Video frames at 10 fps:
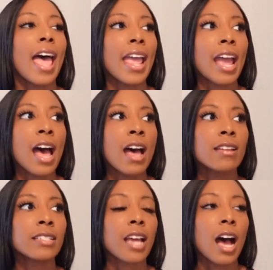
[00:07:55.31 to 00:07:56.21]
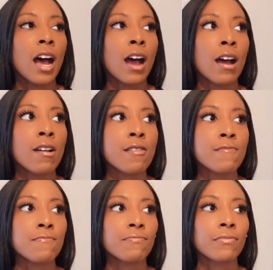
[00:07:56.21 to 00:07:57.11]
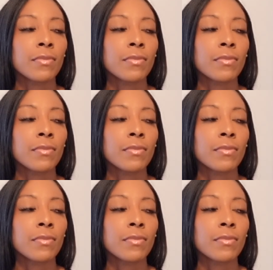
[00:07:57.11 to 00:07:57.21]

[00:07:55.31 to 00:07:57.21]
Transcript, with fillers: and um,